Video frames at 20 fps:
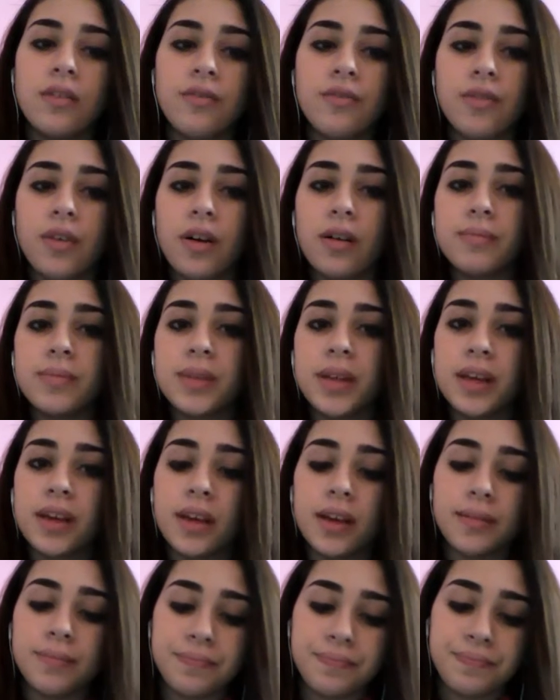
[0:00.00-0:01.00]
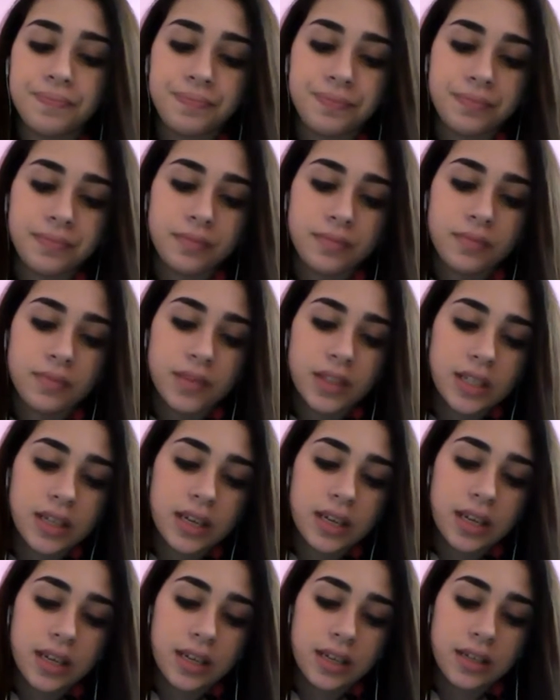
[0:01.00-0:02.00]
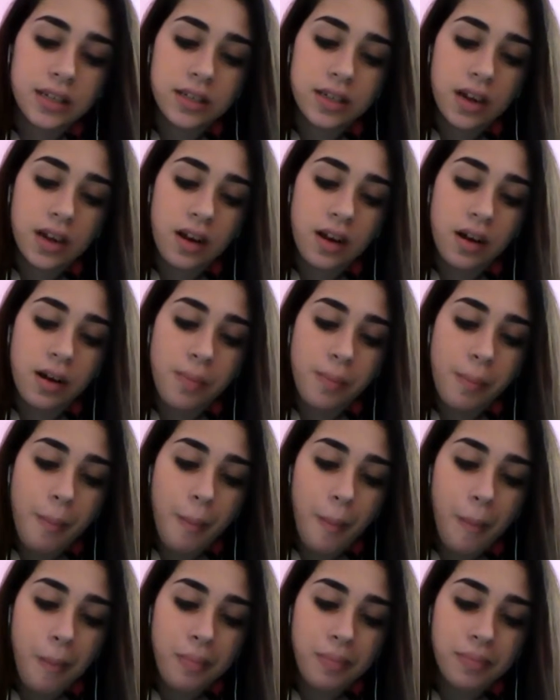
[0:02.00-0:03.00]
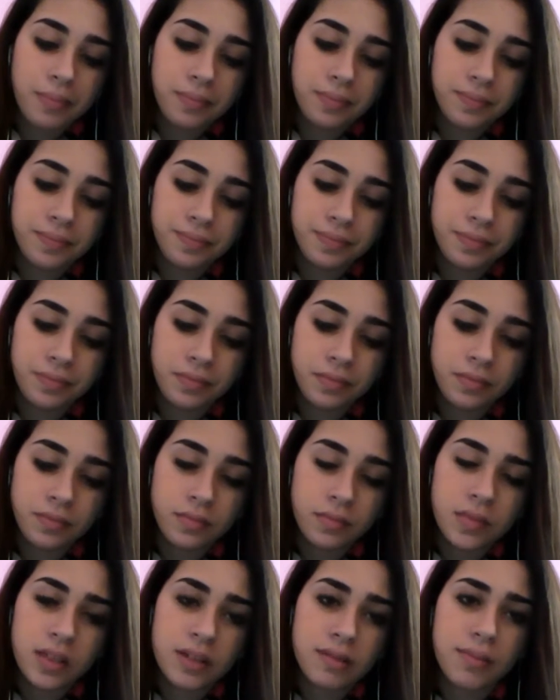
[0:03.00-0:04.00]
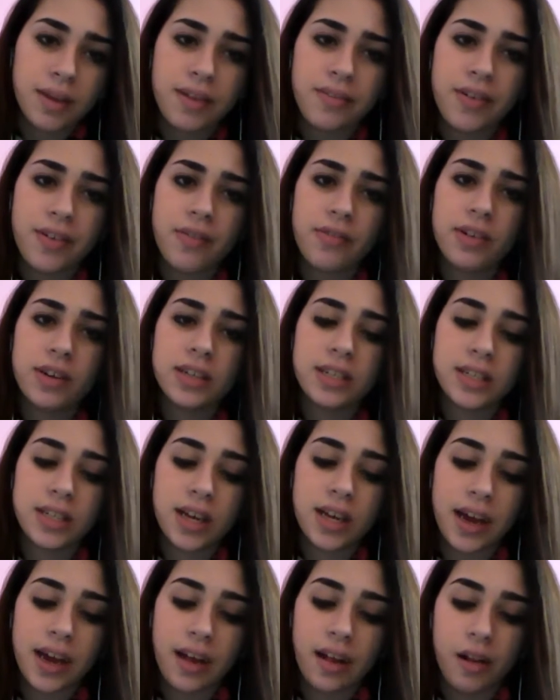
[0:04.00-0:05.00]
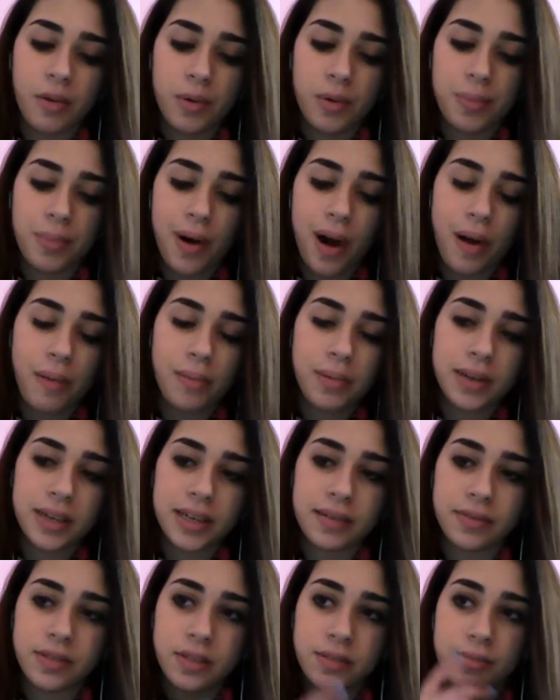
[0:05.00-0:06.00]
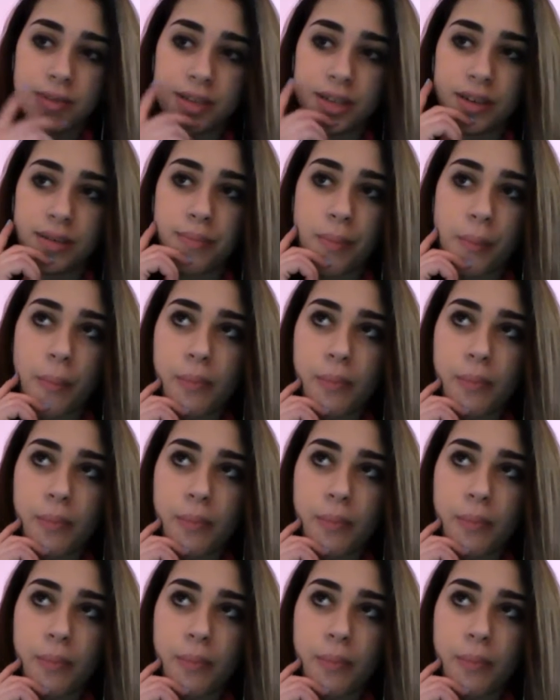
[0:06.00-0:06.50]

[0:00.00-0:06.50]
from him and um my favorite tale would probably have to be